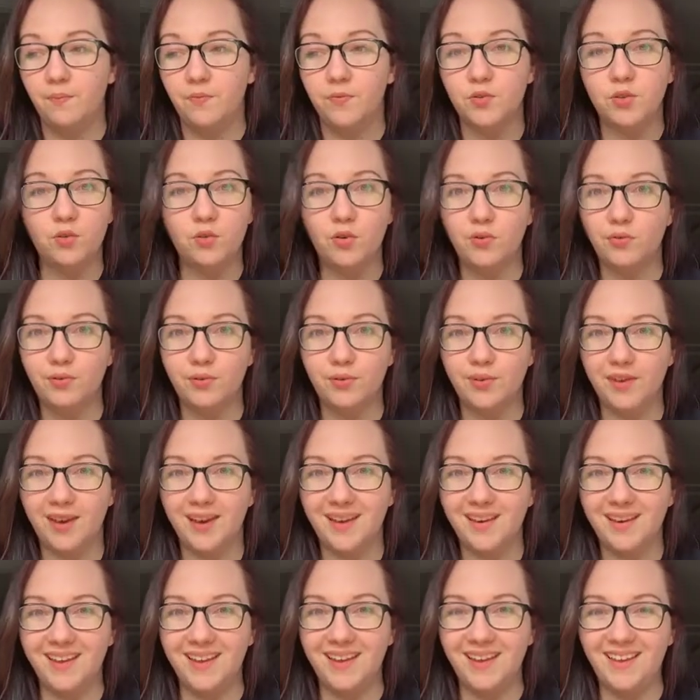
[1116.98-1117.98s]
So don't do
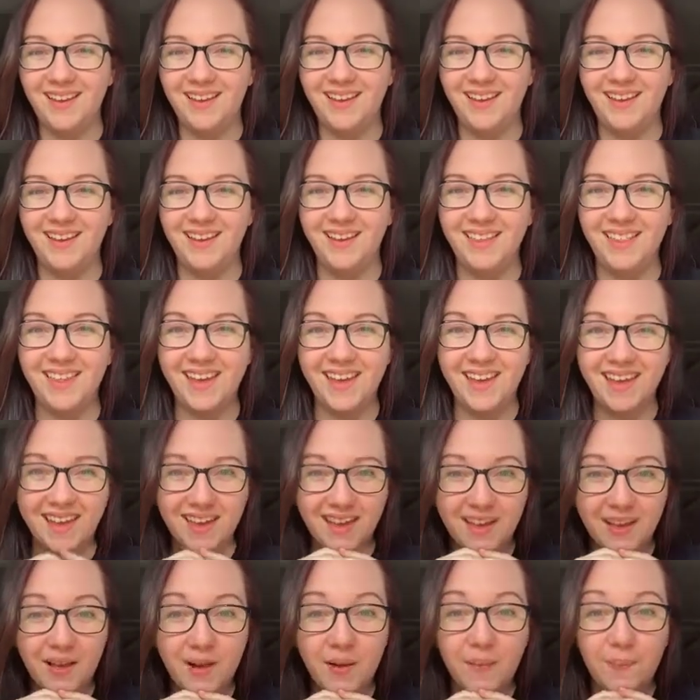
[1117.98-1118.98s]
that. Like,
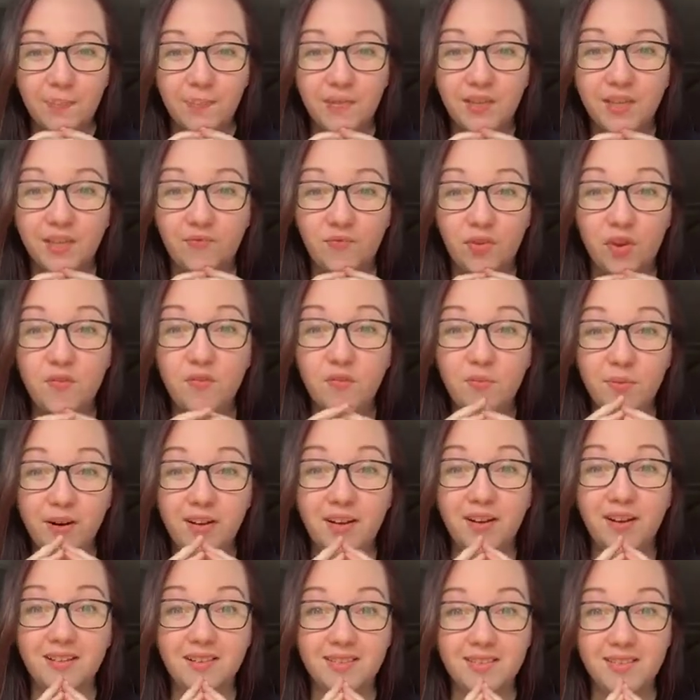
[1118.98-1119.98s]
if you have a
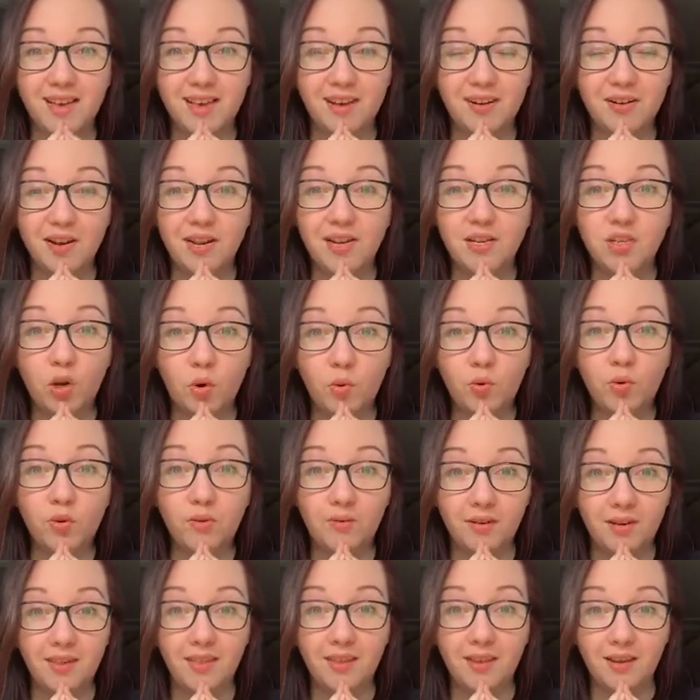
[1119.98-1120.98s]
market on Saturday, don't
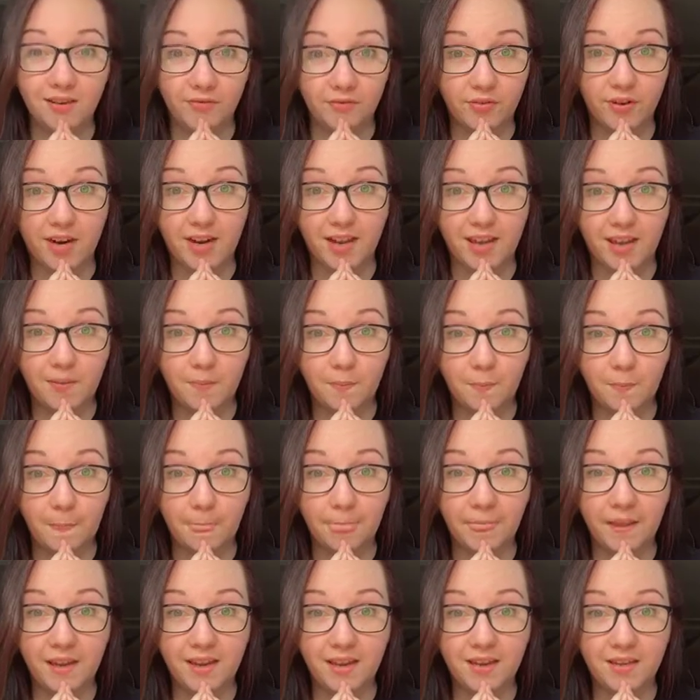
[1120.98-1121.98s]
do anything on Friday.
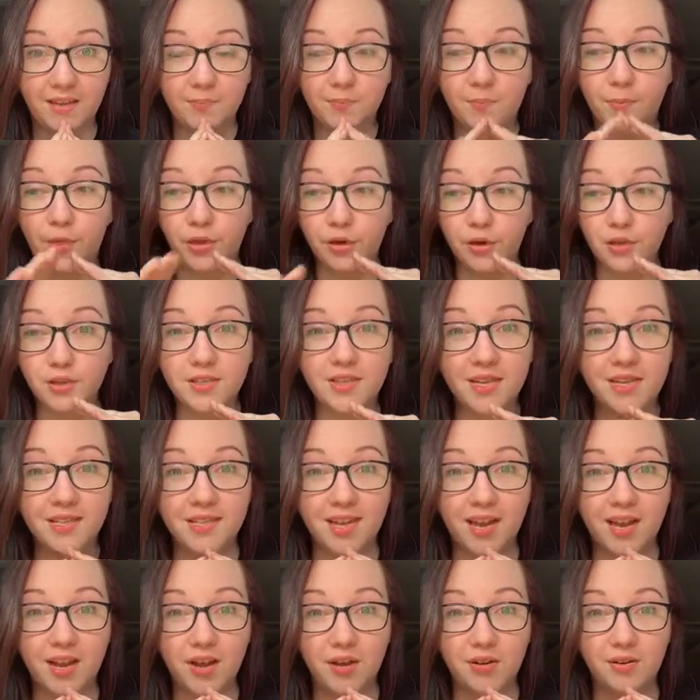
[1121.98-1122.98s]
Like, Thursday,
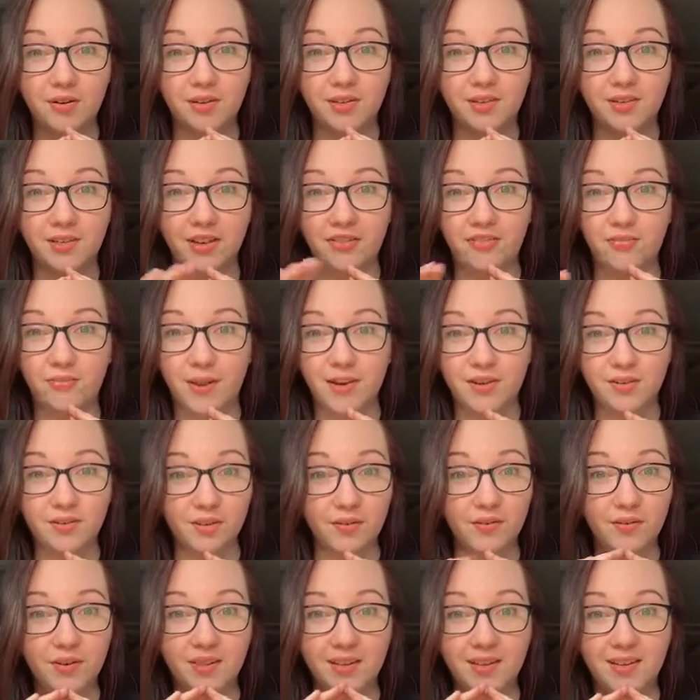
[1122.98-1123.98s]
tag all your stuff, make
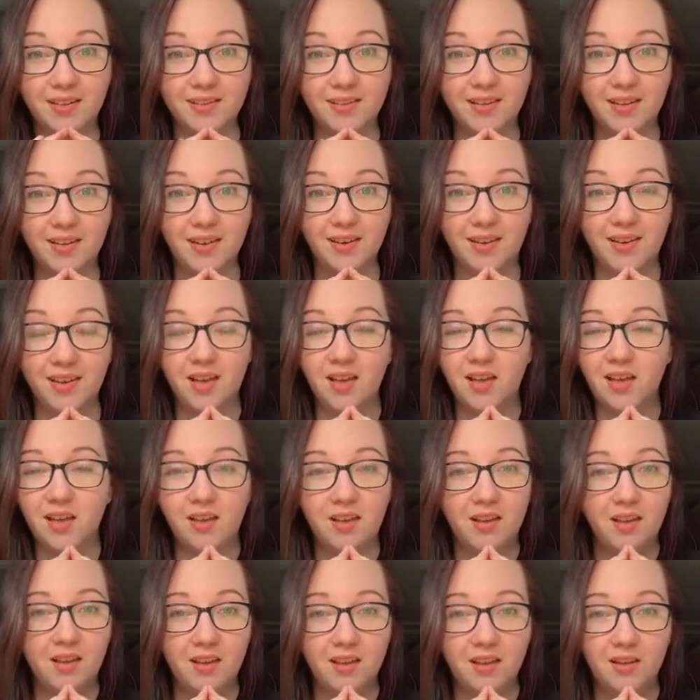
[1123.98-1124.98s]
sure everything's done.
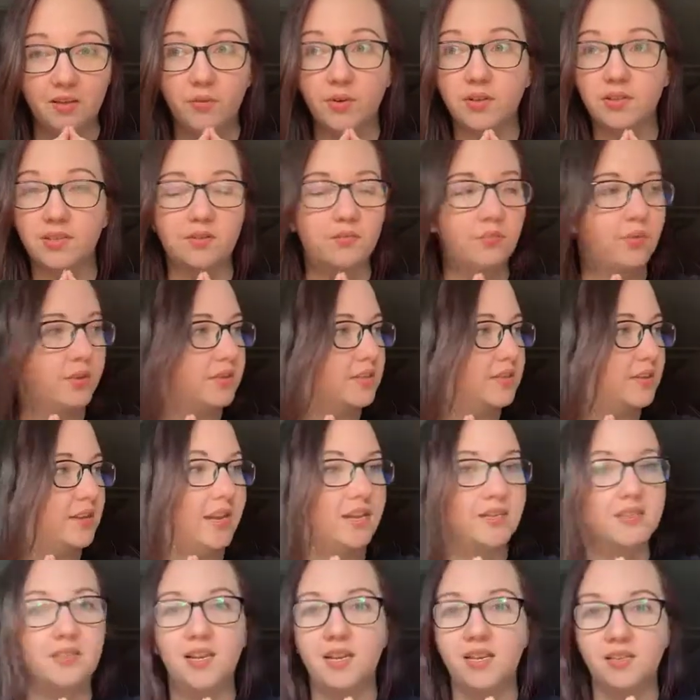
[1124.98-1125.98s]
What's
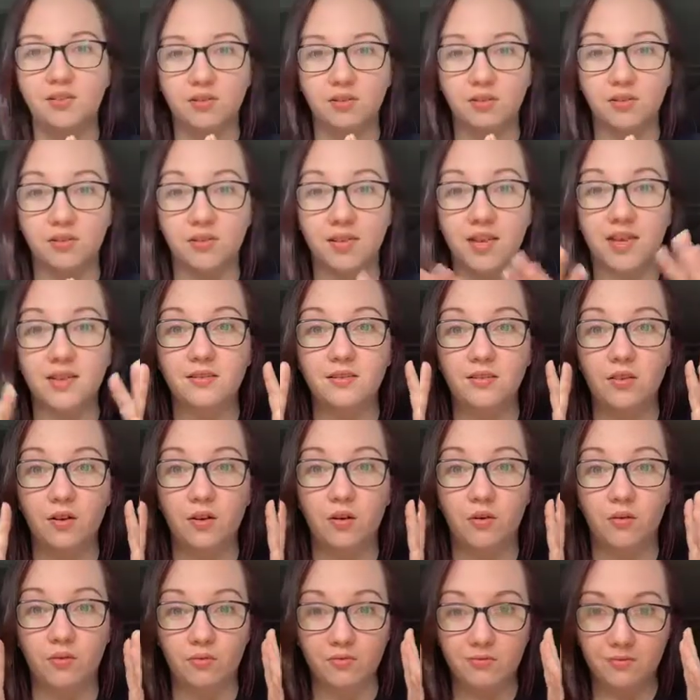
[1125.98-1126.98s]
today? Today's Thursday.
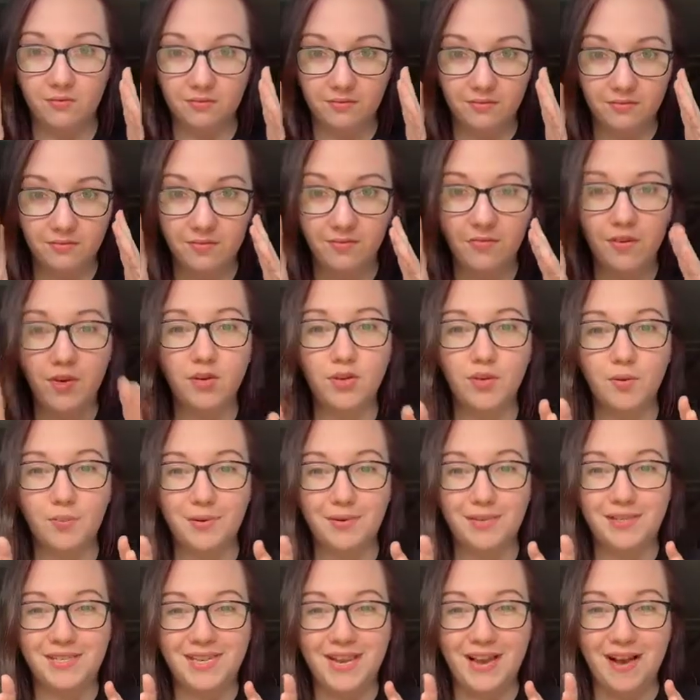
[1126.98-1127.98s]
So finish up
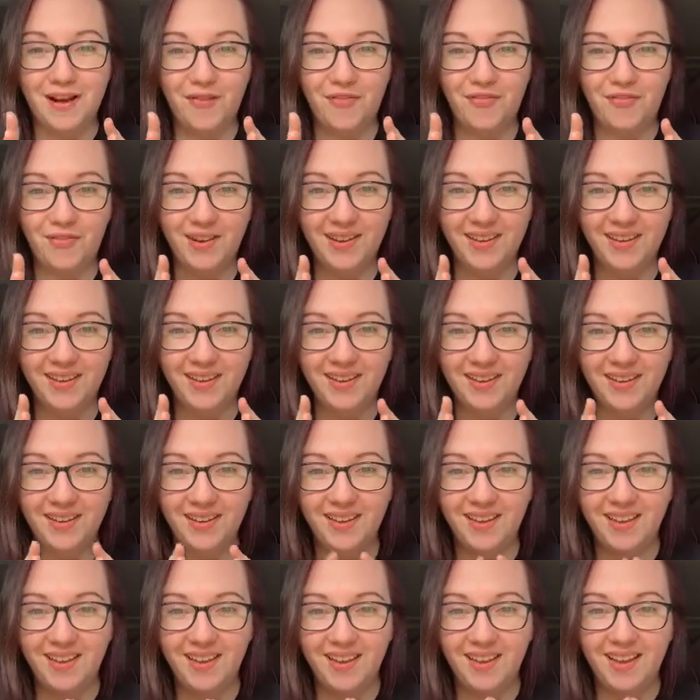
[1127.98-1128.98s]
your stuff.
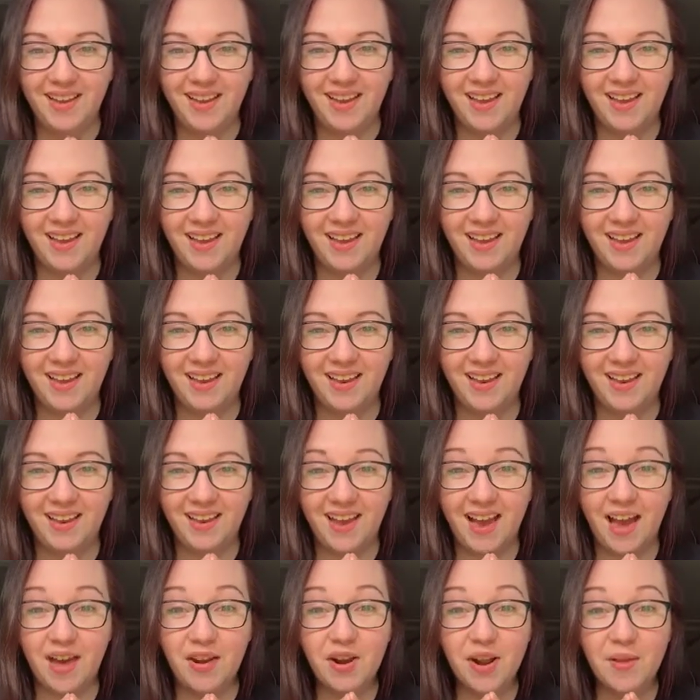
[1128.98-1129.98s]
And
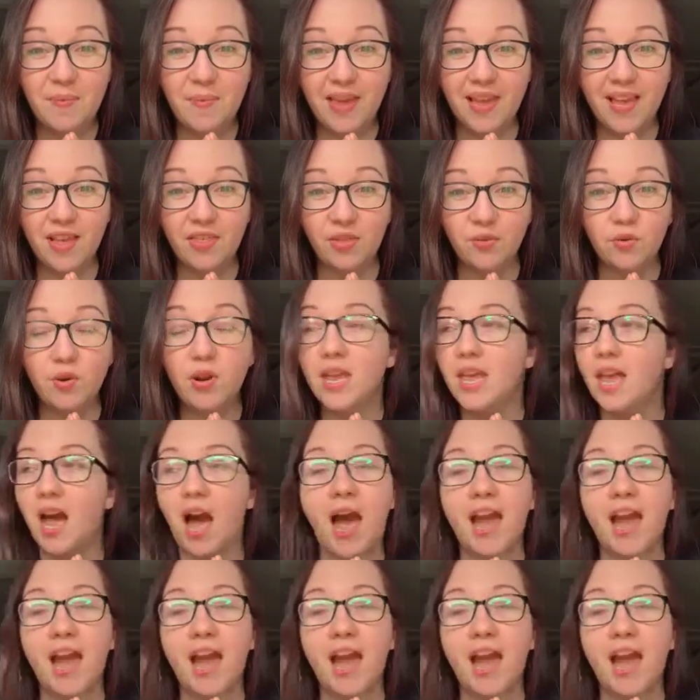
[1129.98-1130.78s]
how did I make it through?